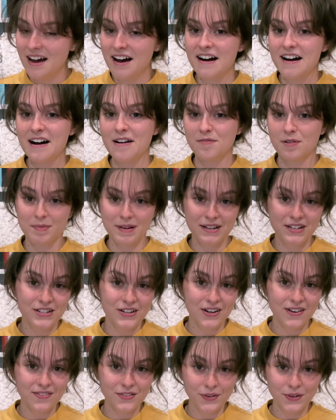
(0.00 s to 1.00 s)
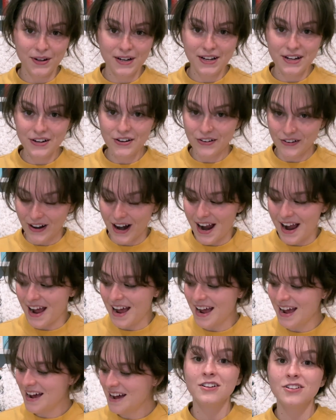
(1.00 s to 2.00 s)
um, a picture of Dorian
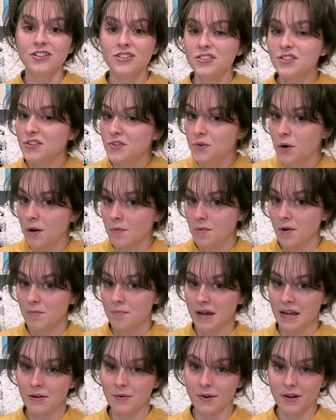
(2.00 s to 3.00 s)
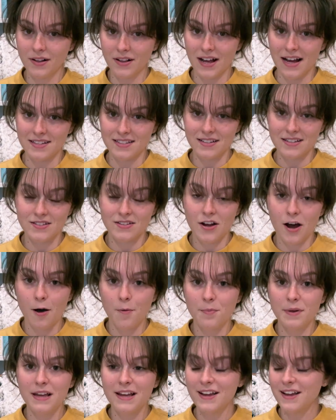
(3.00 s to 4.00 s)
Gray, just the normal Penguin Classics
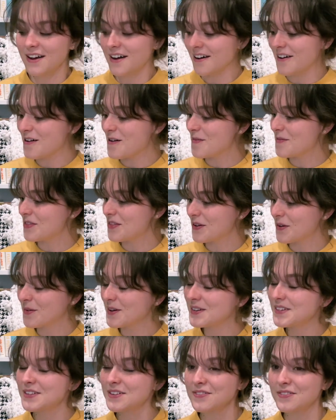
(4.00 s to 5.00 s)
copy. Um, there was a